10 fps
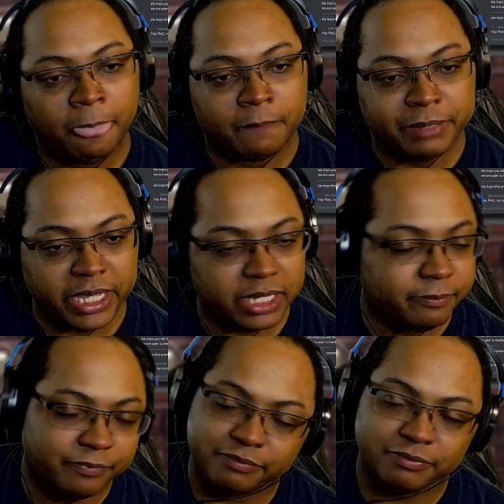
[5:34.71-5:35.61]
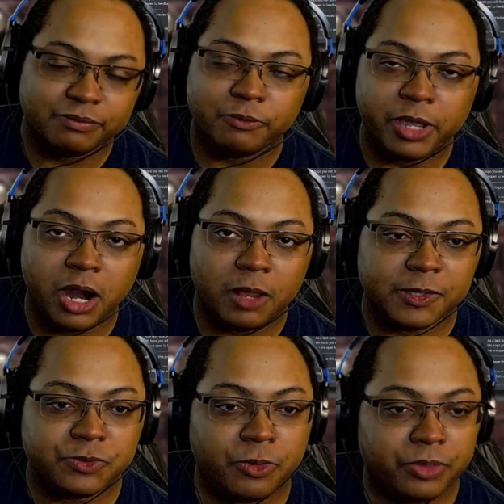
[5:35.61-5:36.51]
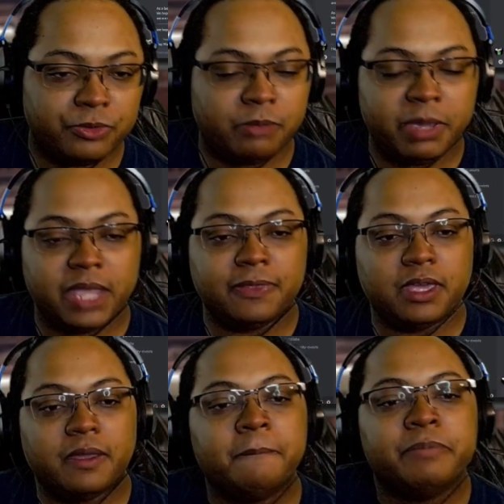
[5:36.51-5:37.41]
But regardless, we're going through the main thing.